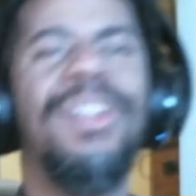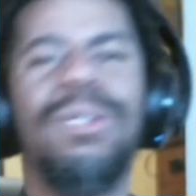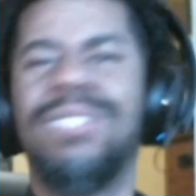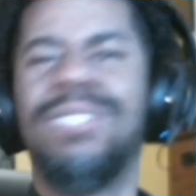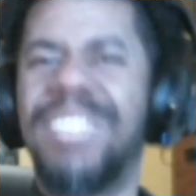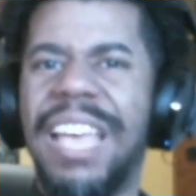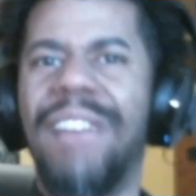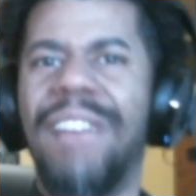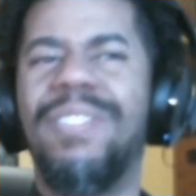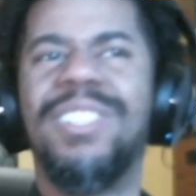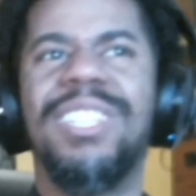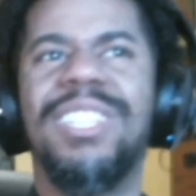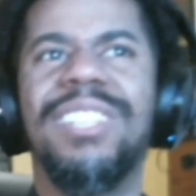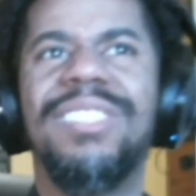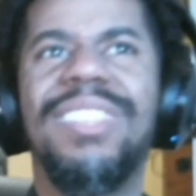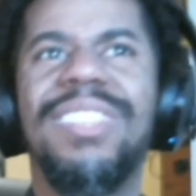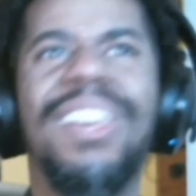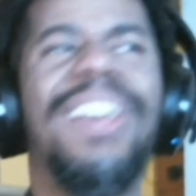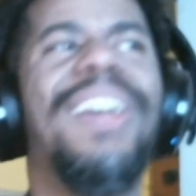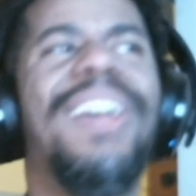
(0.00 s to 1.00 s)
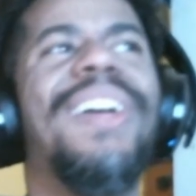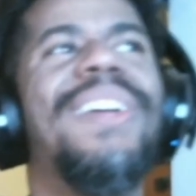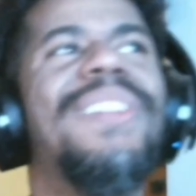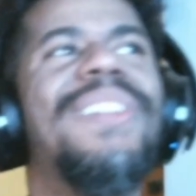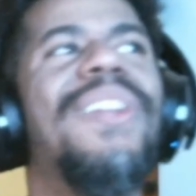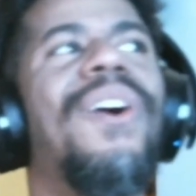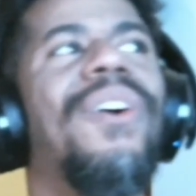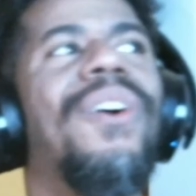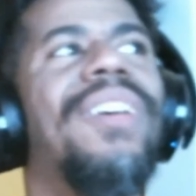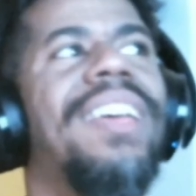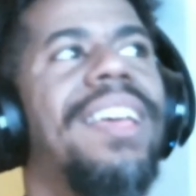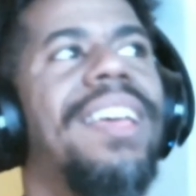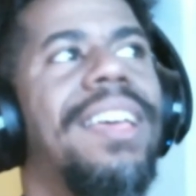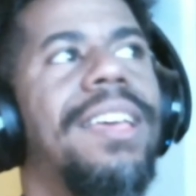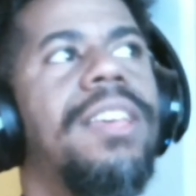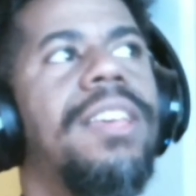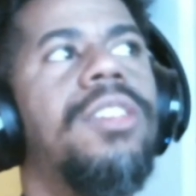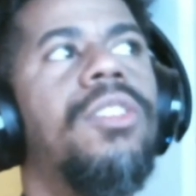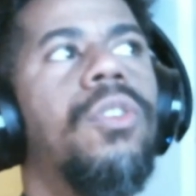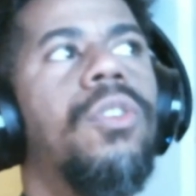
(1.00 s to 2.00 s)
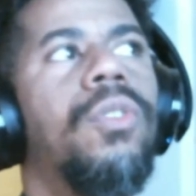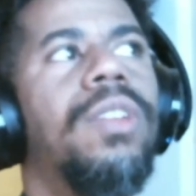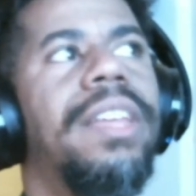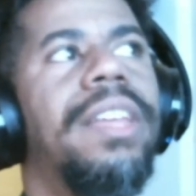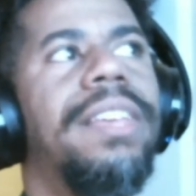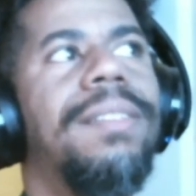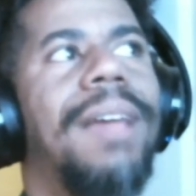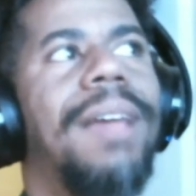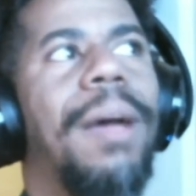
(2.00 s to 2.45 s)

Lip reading: They're savages.No, you know, like,